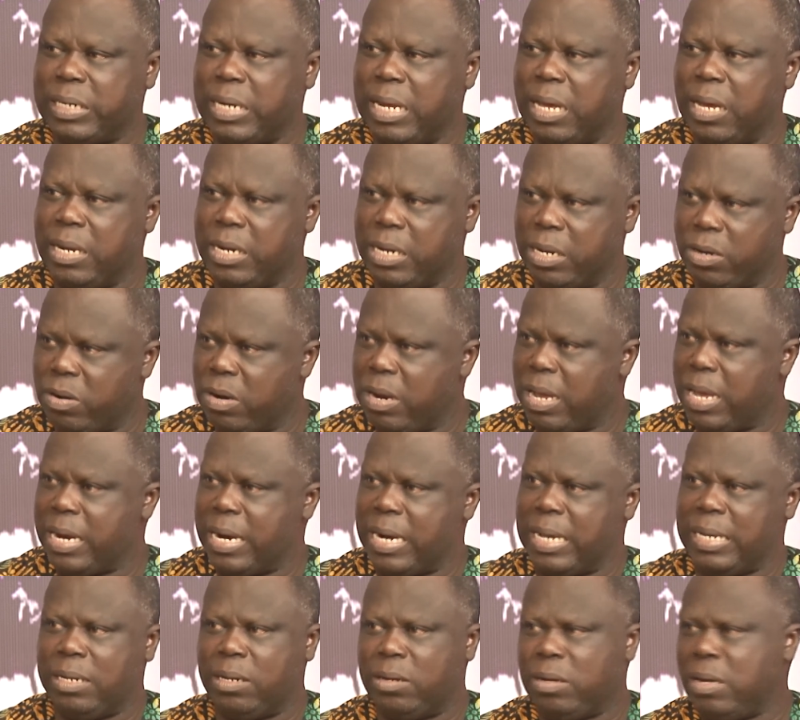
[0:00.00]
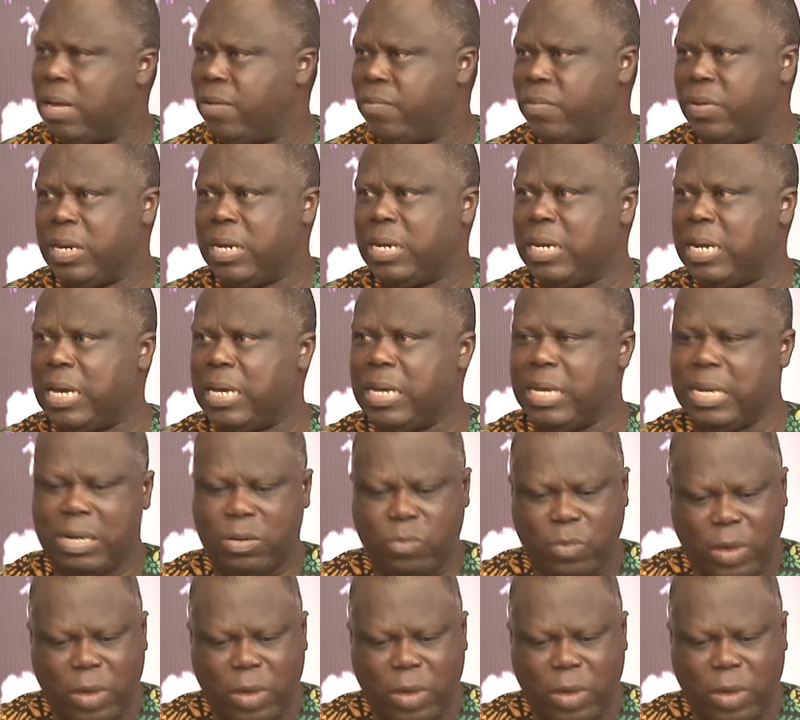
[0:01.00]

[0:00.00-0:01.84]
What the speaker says: The rural areas are not having.